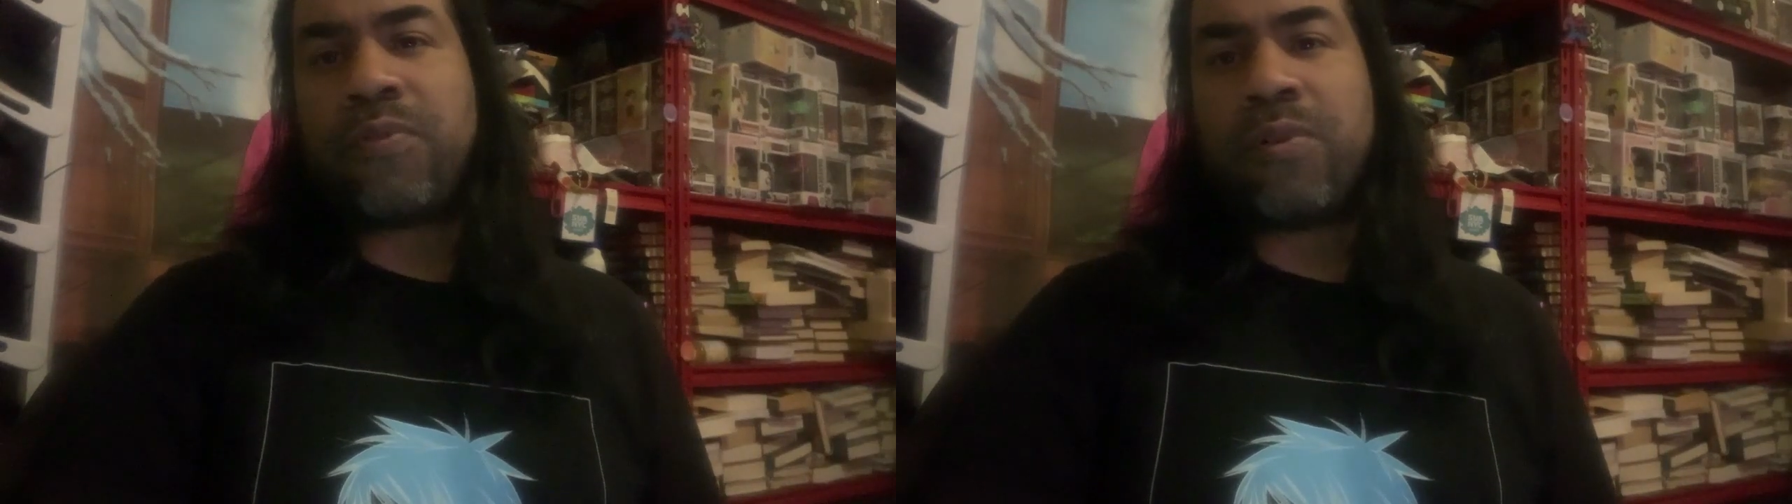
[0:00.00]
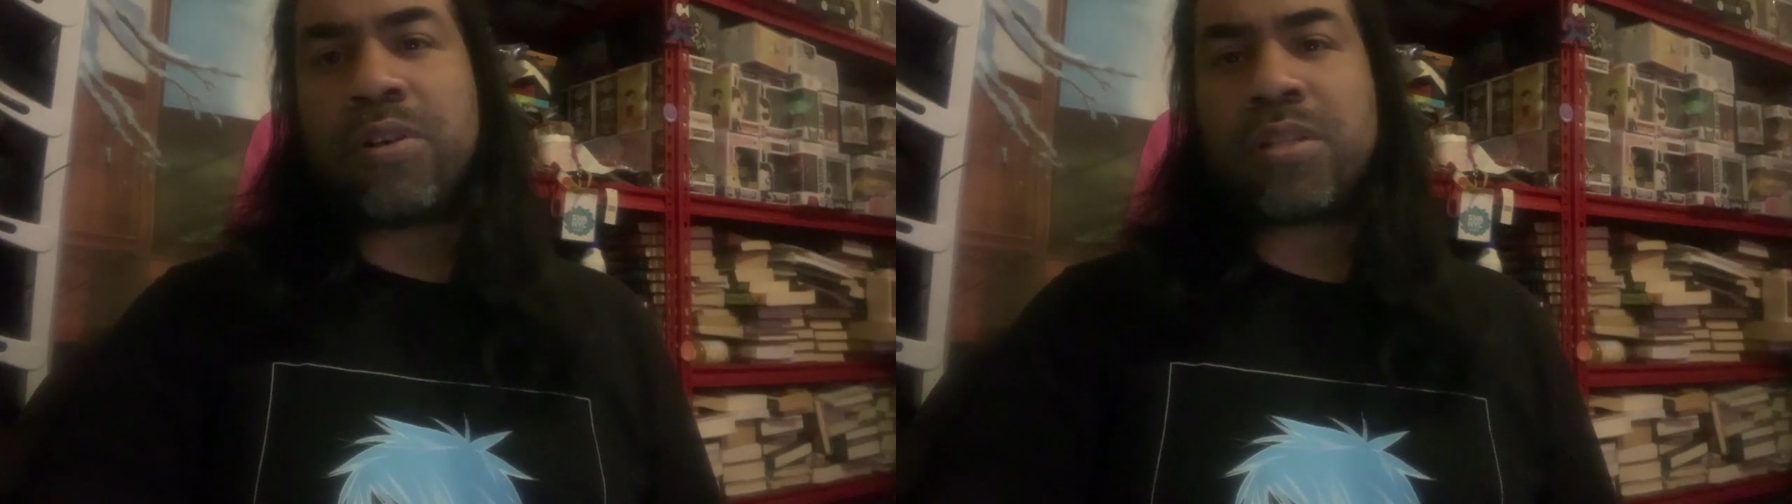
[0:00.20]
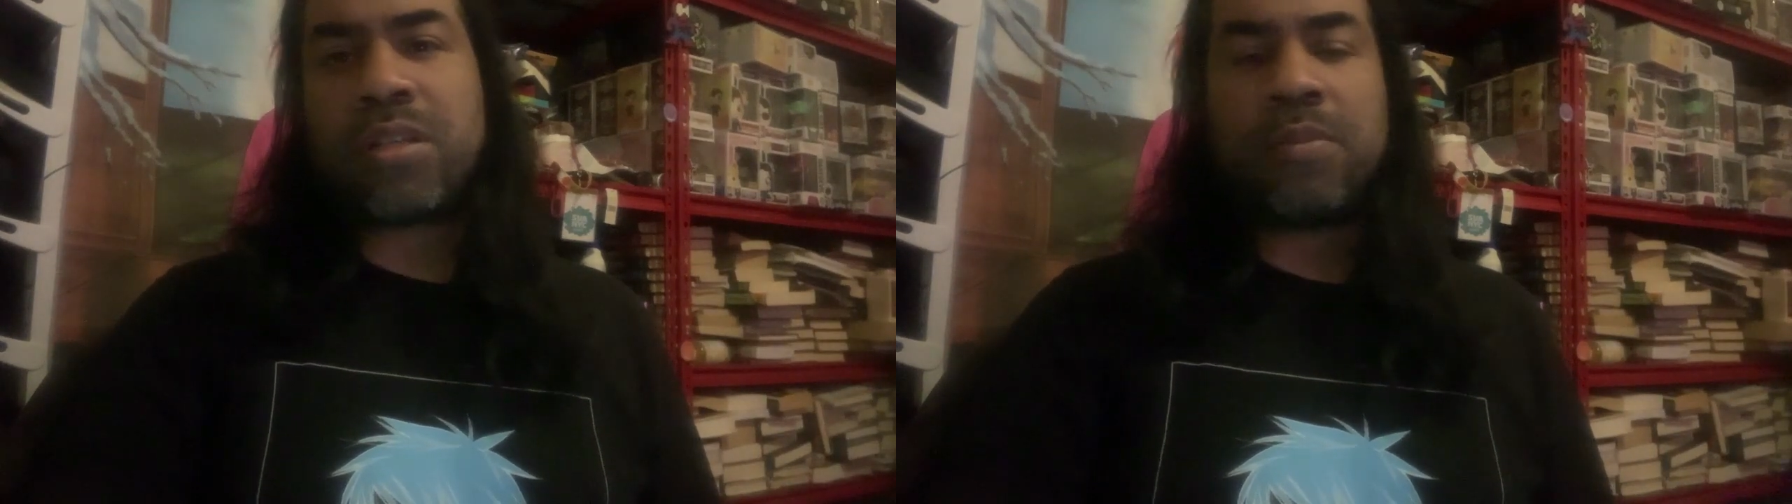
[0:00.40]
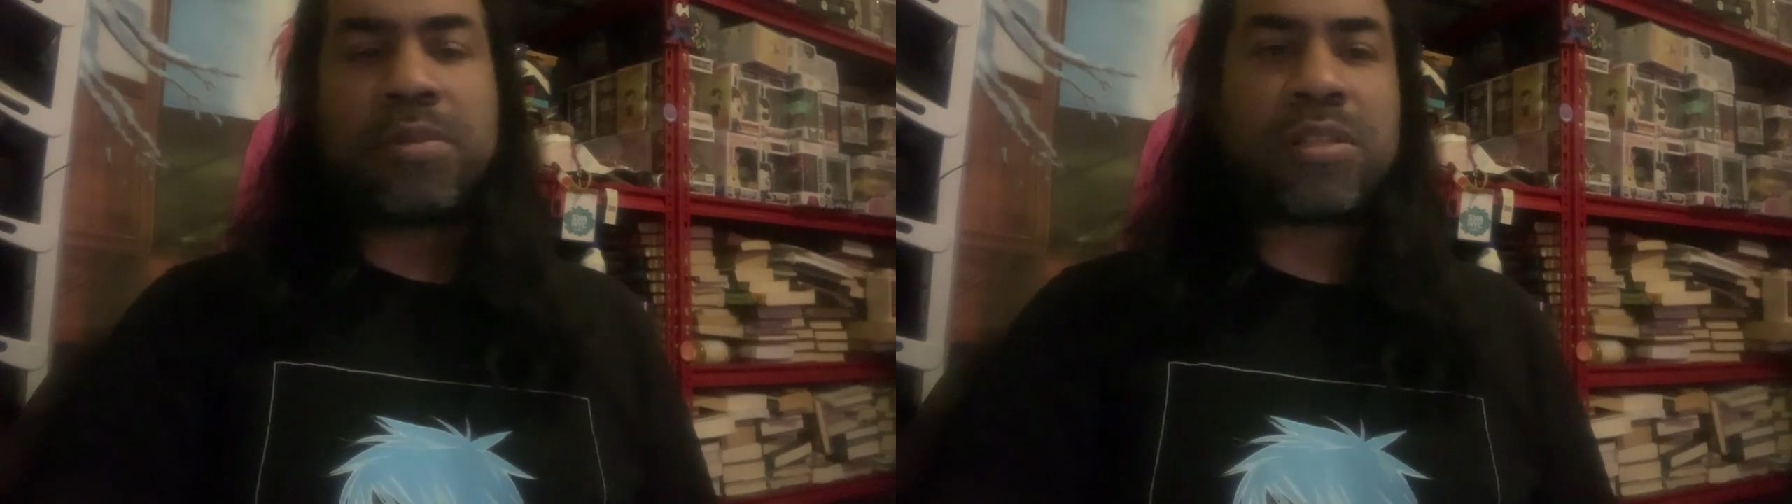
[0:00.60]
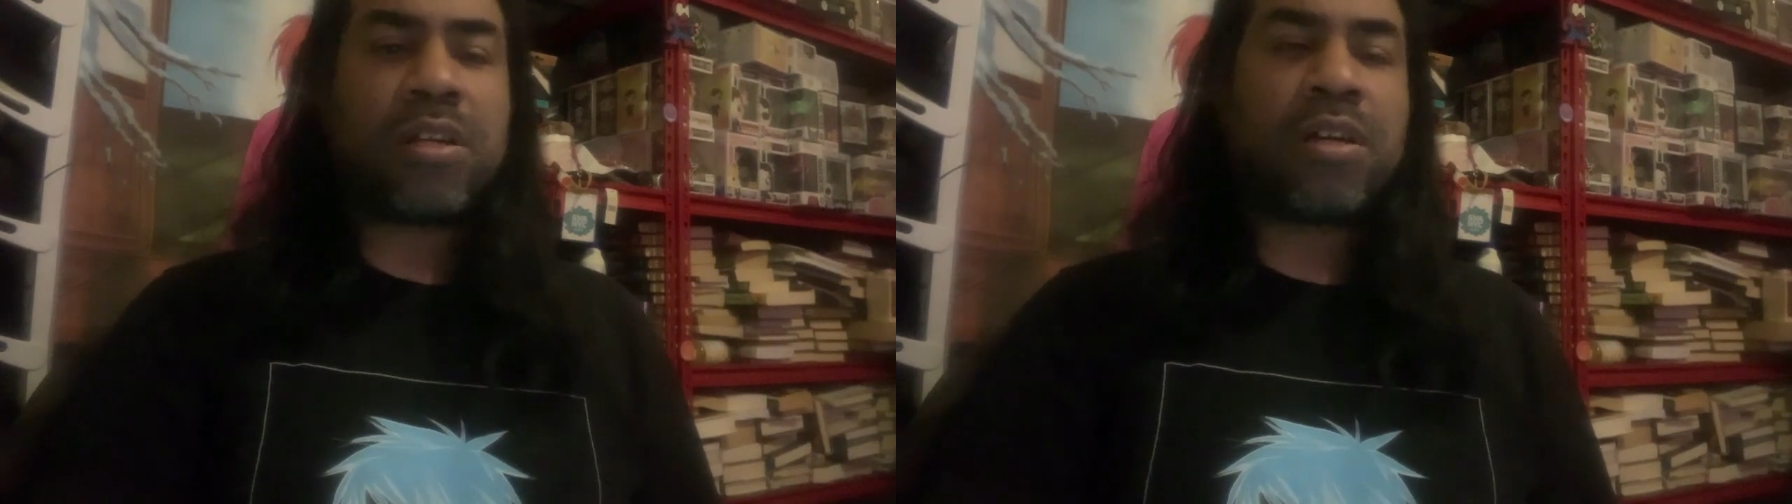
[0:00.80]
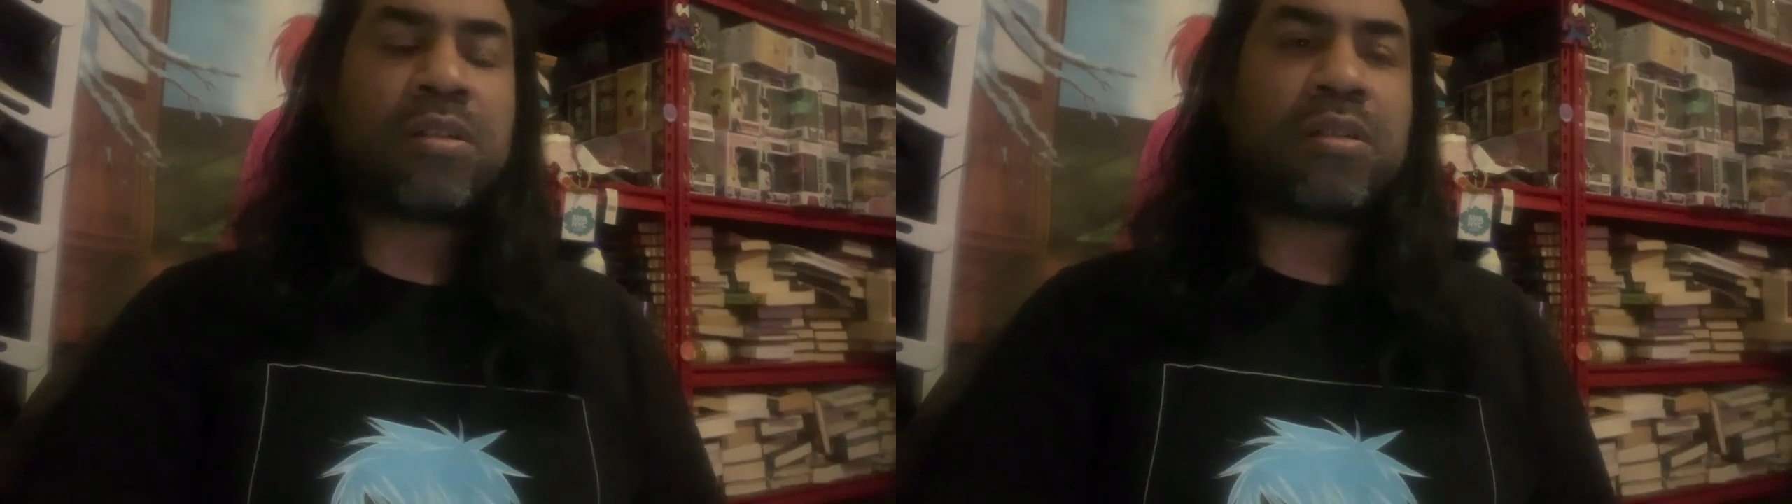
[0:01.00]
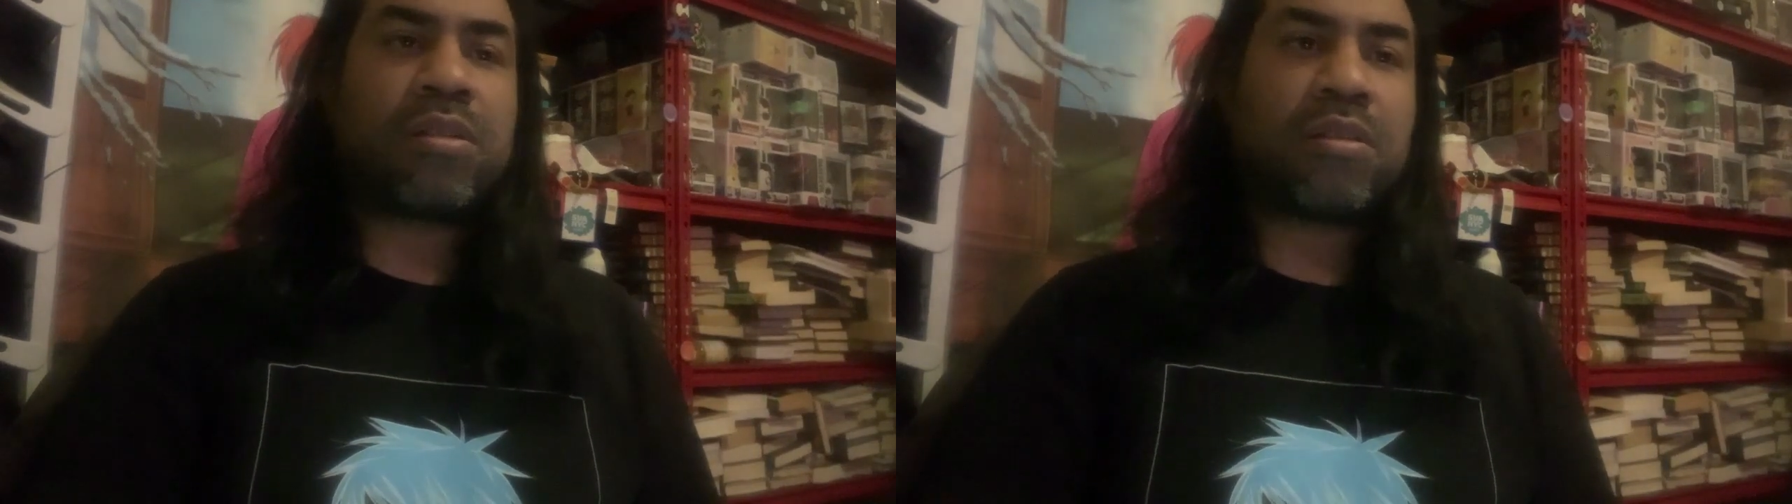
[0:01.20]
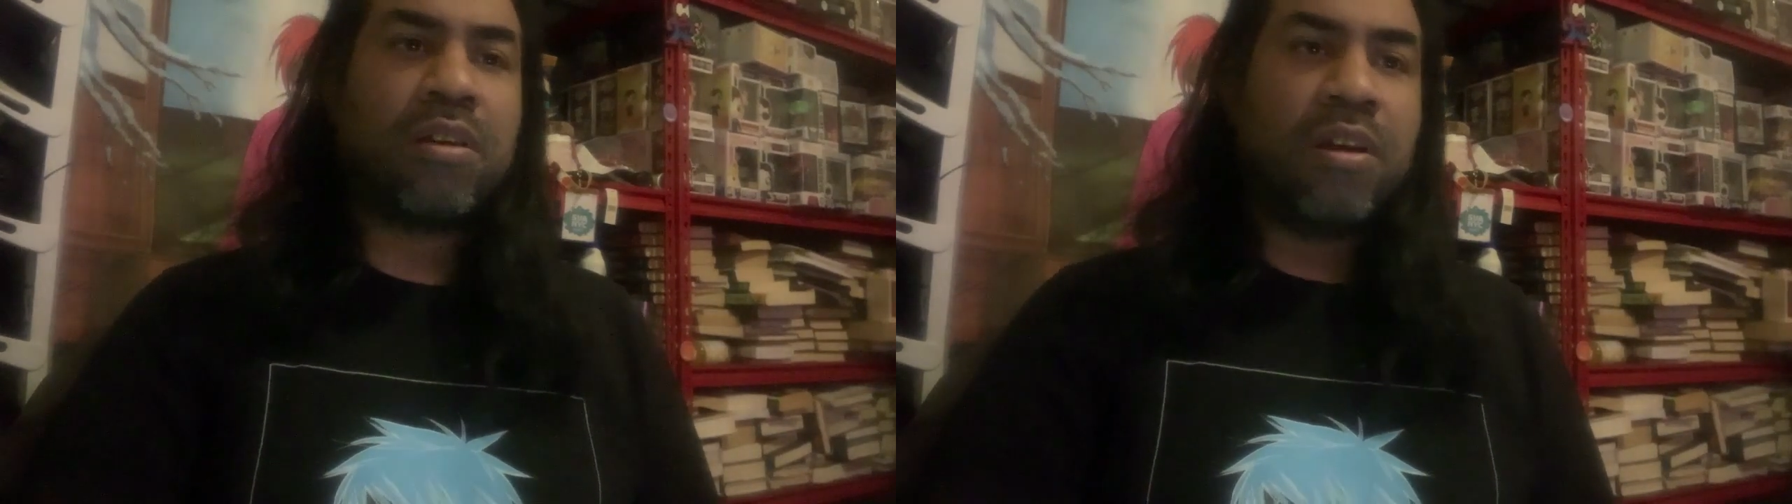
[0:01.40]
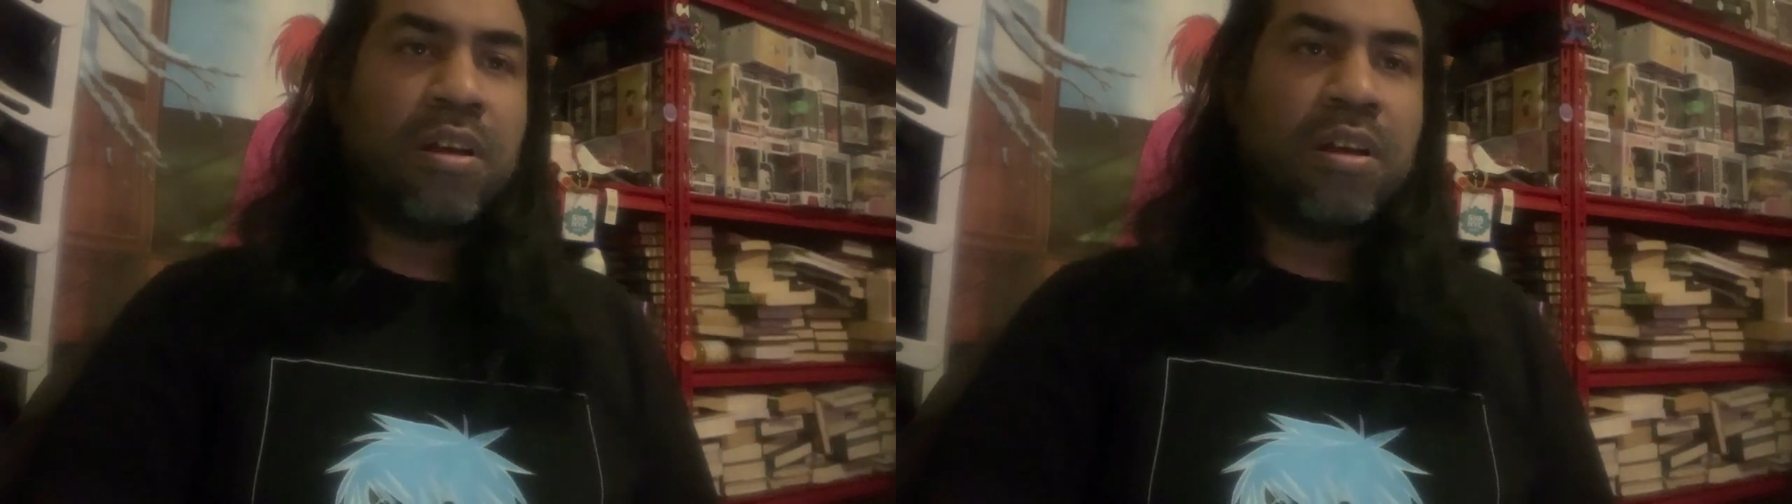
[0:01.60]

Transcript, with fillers: Force Team 6,